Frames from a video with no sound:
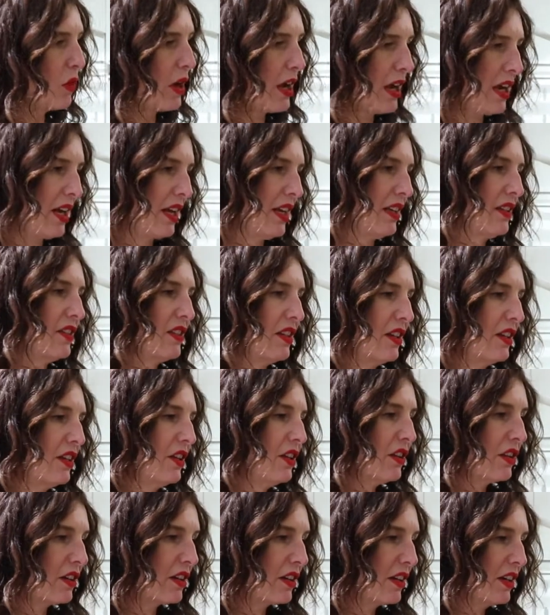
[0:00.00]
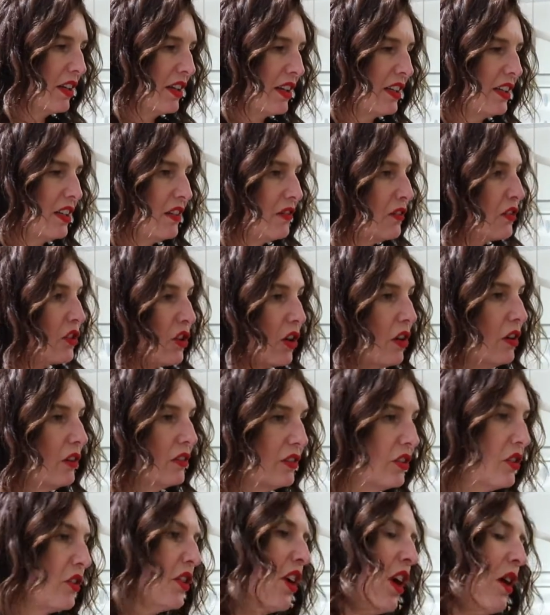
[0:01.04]
way to look like you're
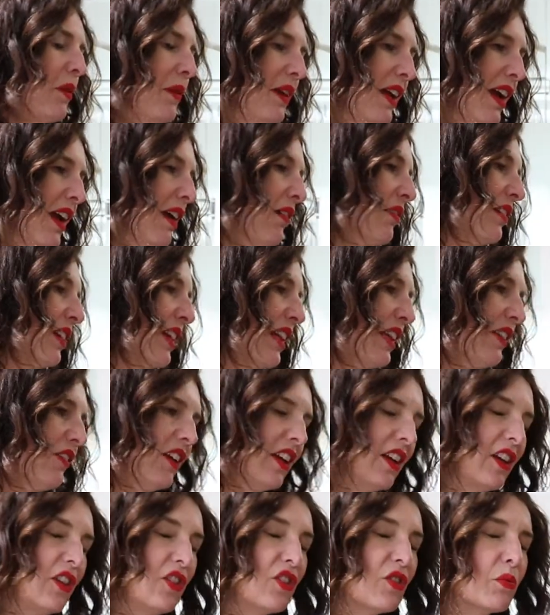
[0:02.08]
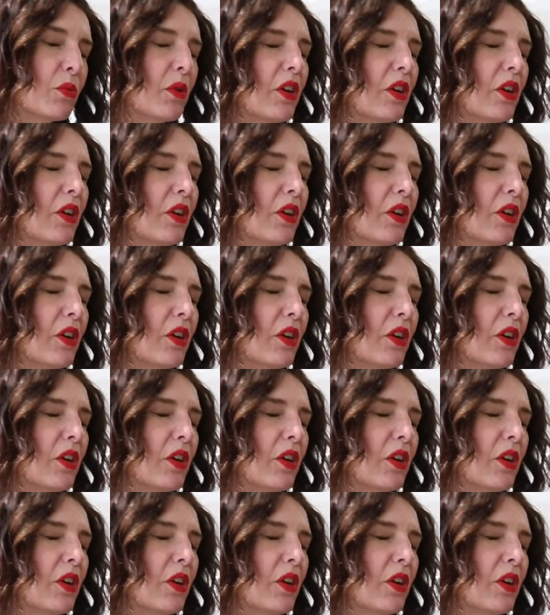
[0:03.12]
going out in the evening, you just